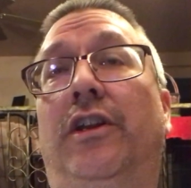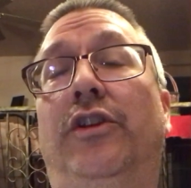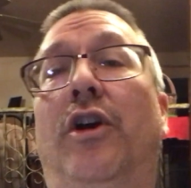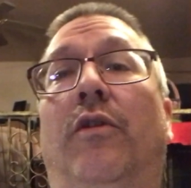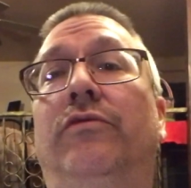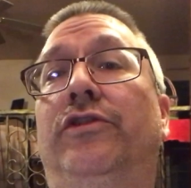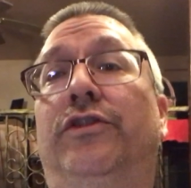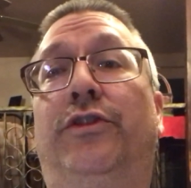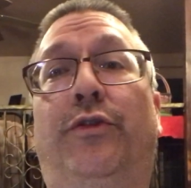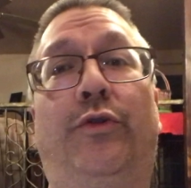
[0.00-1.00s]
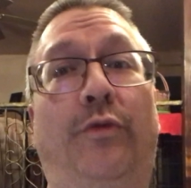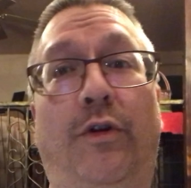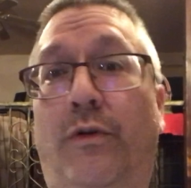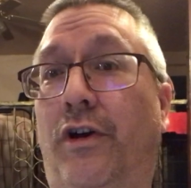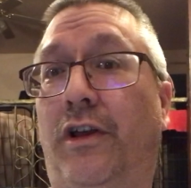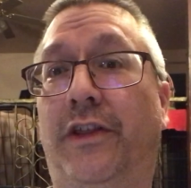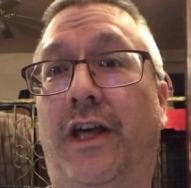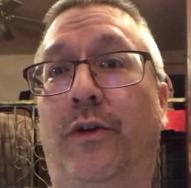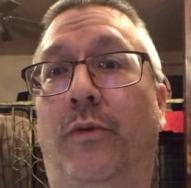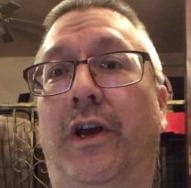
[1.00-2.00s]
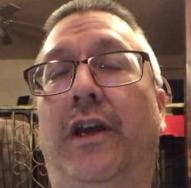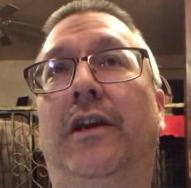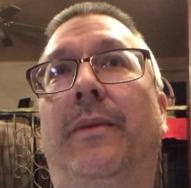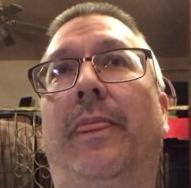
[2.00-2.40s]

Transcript: No, just throw all that away.